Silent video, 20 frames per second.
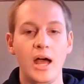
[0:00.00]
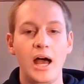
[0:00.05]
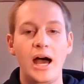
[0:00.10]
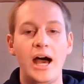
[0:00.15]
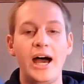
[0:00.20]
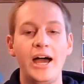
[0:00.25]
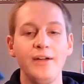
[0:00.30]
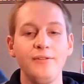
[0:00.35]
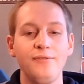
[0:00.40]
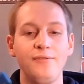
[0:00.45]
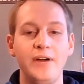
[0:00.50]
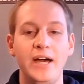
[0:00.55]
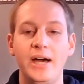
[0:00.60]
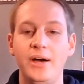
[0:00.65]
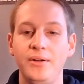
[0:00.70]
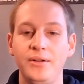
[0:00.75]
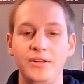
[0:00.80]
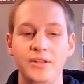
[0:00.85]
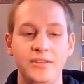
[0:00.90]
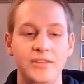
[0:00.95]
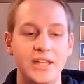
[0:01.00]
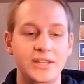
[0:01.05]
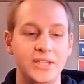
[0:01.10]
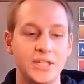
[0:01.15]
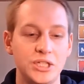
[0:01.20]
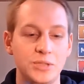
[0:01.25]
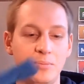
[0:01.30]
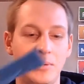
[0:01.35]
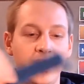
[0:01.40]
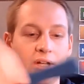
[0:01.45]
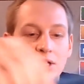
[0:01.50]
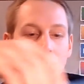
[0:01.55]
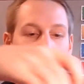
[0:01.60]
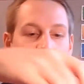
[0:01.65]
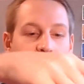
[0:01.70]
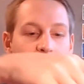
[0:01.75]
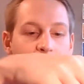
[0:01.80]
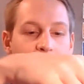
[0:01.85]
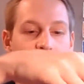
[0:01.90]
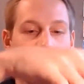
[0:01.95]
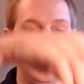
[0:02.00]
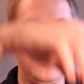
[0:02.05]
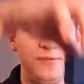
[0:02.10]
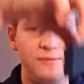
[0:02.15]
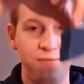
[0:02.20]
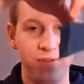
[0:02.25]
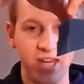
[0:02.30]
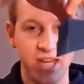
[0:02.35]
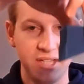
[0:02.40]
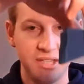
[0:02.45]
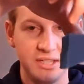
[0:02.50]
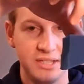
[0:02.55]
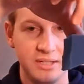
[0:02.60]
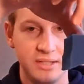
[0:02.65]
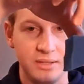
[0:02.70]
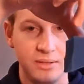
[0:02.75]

I've found that the sponge usually fits